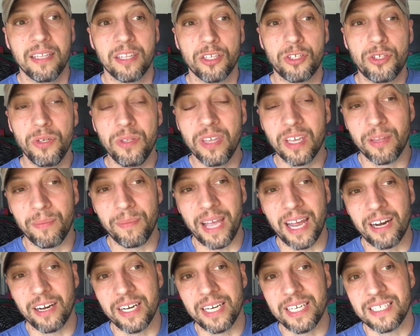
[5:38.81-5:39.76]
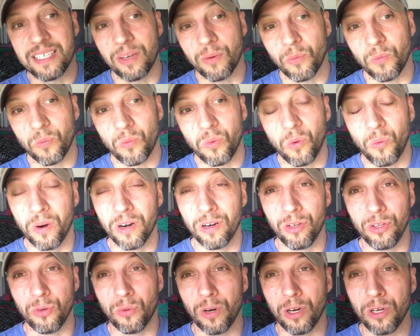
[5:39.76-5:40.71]
The truth of the matter is that when we're
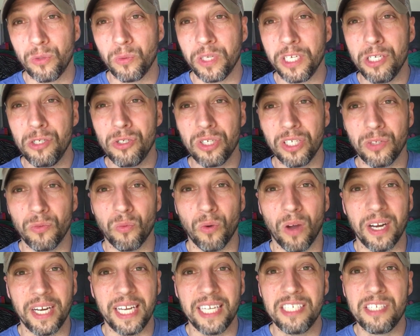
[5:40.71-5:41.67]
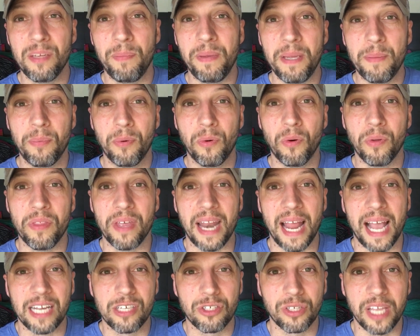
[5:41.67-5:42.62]
on the road, we usually run into people that
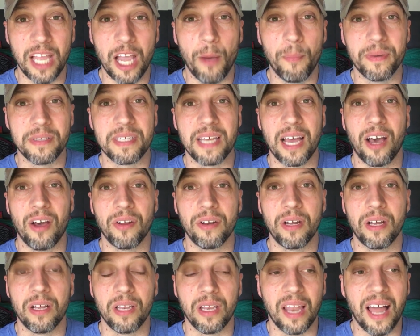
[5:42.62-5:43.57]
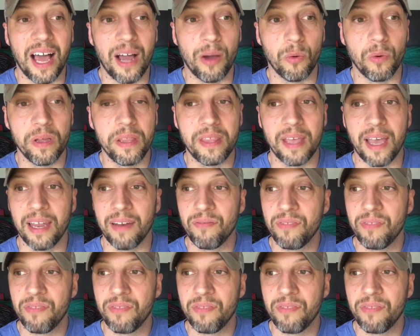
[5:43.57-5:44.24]
actually help us out a lot with that.